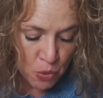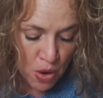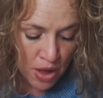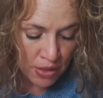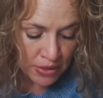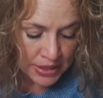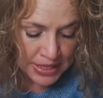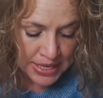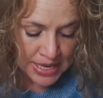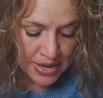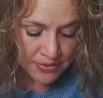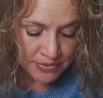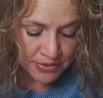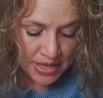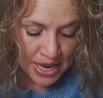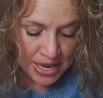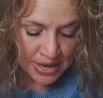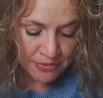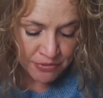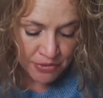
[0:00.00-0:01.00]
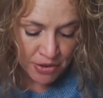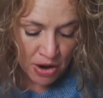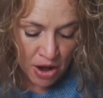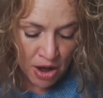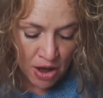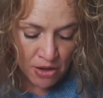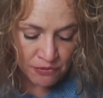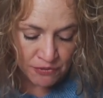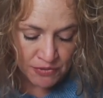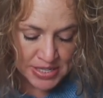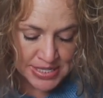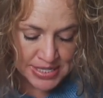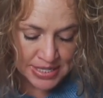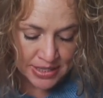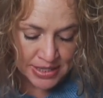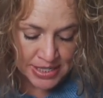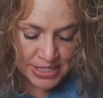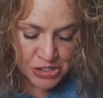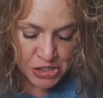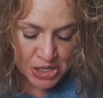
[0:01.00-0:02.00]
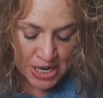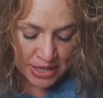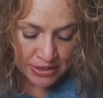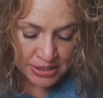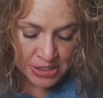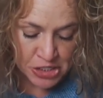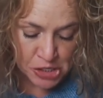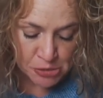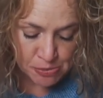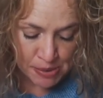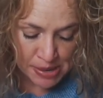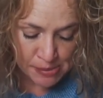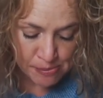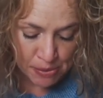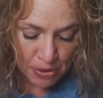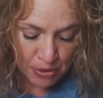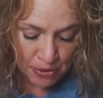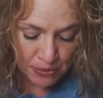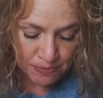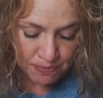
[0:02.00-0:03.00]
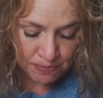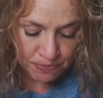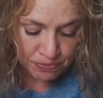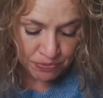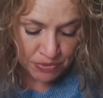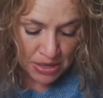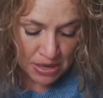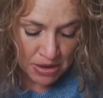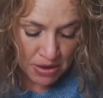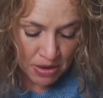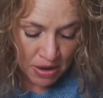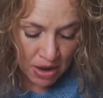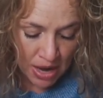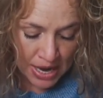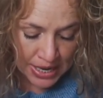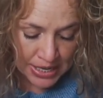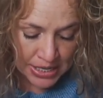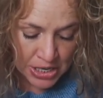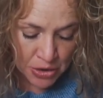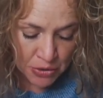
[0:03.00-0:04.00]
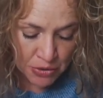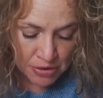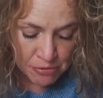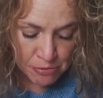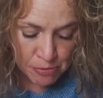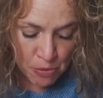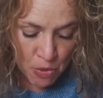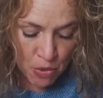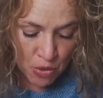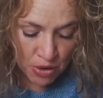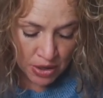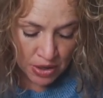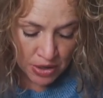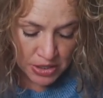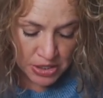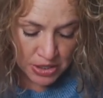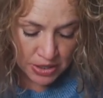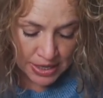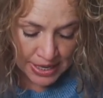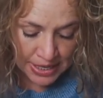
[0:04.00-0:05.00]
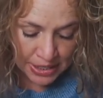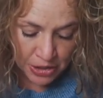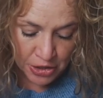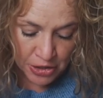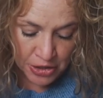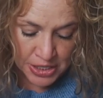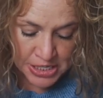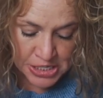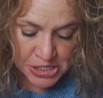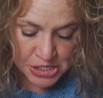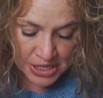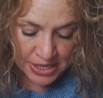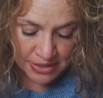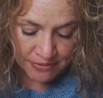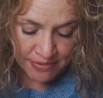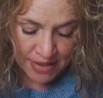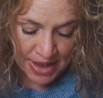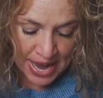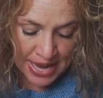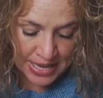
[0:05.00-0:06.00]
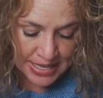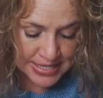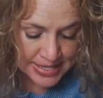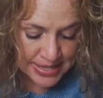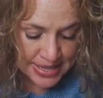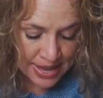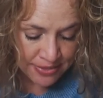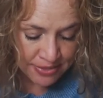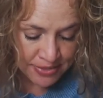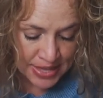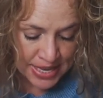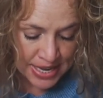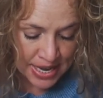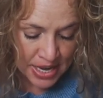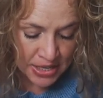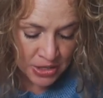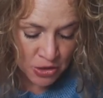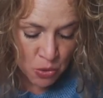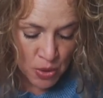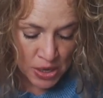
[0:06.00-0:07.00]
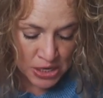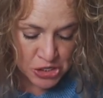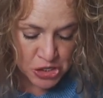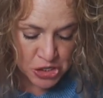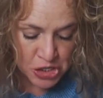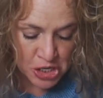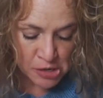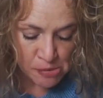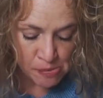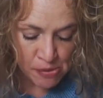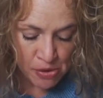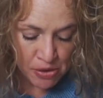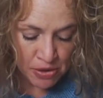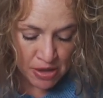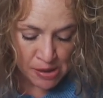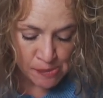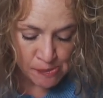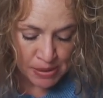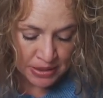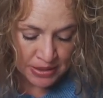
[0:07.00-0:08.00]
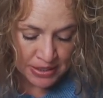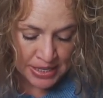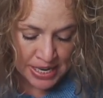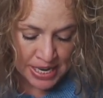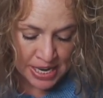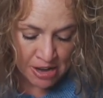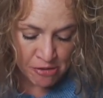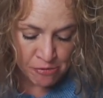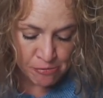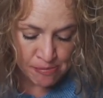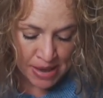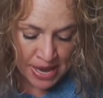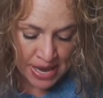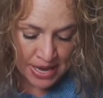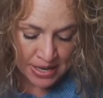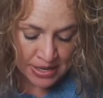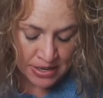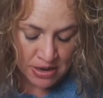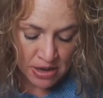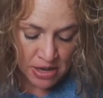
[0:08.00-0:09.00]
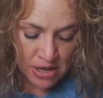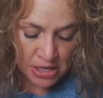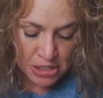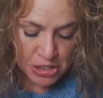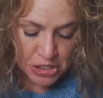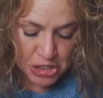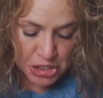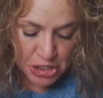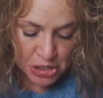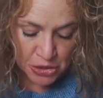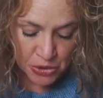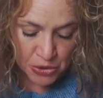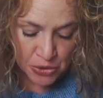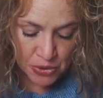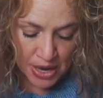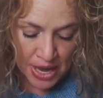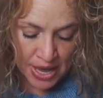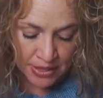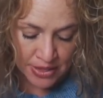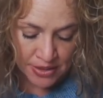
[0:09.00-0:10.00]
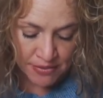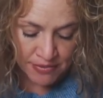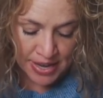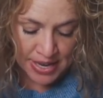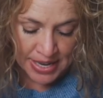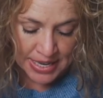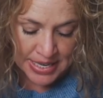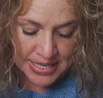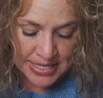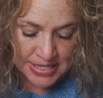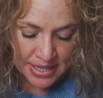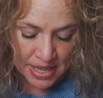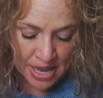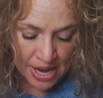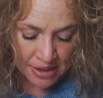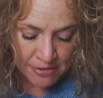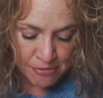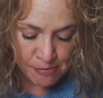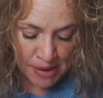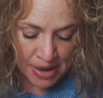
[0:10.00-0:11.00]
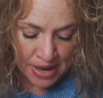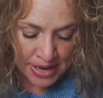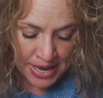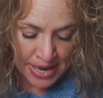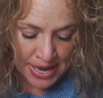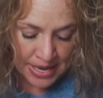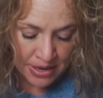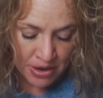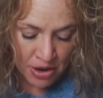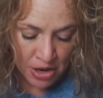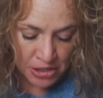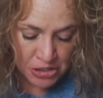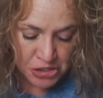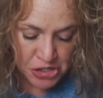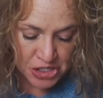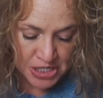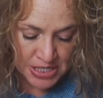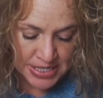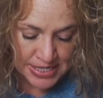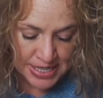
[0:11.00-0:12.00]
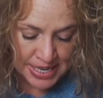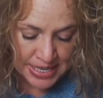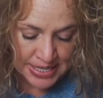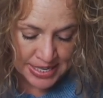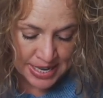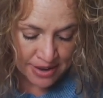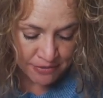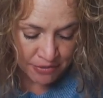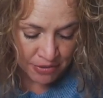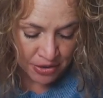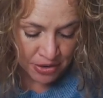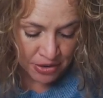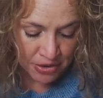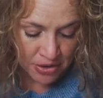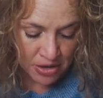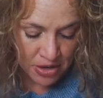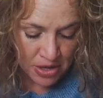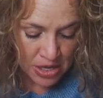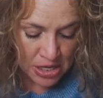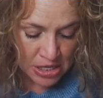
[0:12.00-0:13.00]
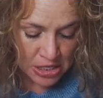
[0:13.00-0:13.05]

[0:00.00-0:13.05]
the quality of life for all physically challenged people. I know of more encouraging facts than the unquestionable ability of man to elevate his life by a conscious endeavor.